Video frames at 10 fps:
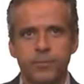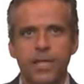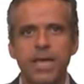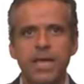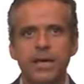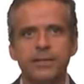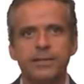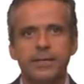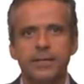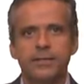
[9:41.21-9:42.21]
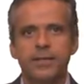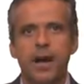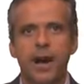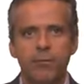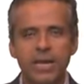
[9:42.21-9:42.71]
and there
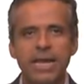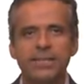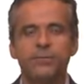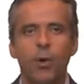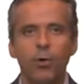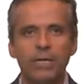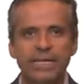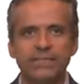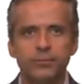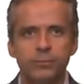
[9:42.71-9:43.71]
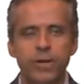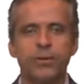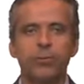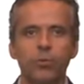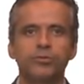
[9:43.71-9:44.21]
are really only 3
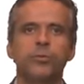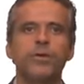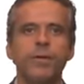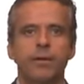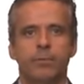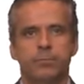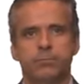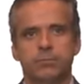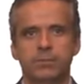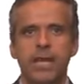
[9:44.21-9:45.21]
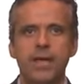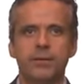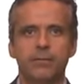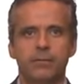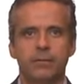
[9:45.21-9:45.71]
rules to remember. Okay?
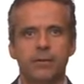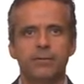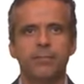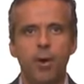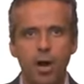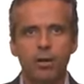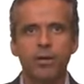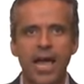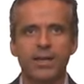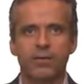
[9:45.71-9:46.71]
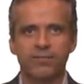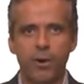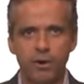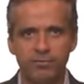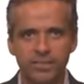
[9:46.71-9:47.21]
The bottom line of
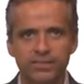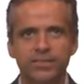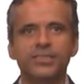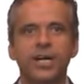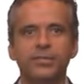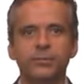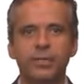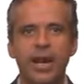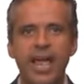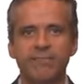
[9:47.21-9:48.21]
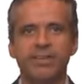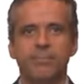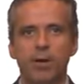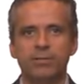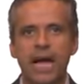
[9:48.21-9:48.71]
all of this discussion we are having
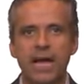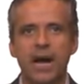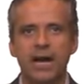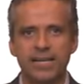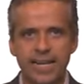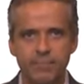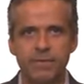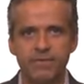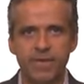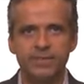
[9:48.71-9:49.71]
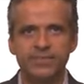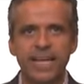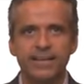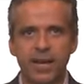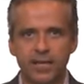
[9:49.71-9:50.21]
about IRR and NPV is
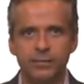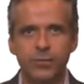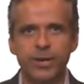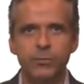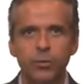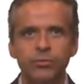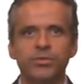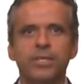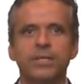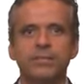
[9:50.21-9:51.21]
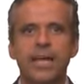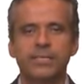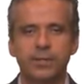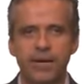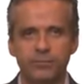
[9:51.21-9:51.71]
that there are 3 rules
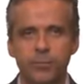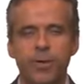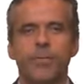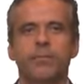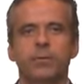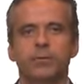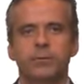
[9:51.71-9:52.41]
that you have to remember.